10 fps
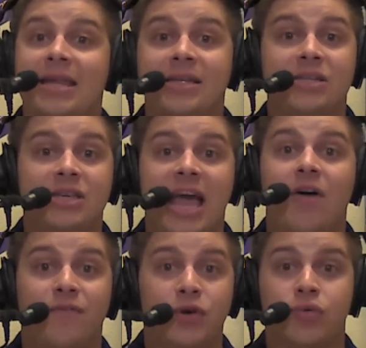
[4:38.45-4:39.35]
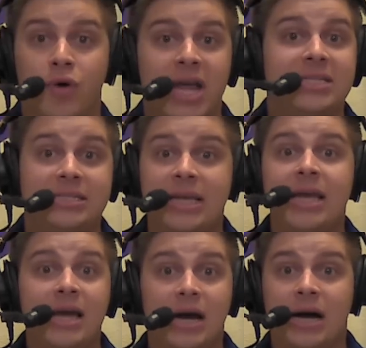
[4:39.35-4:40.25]
into the outfield race
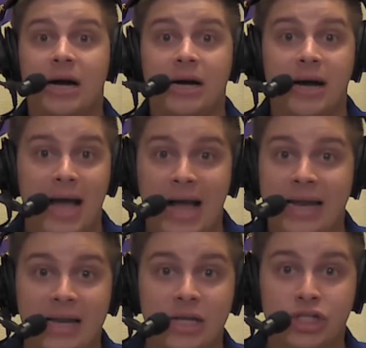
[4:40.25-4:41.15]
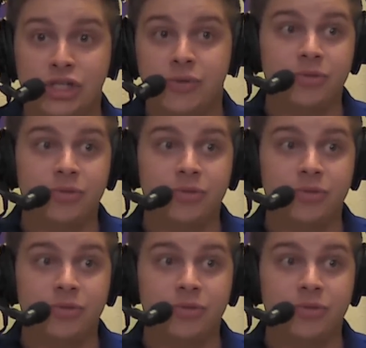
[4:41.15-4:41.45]
at LSU.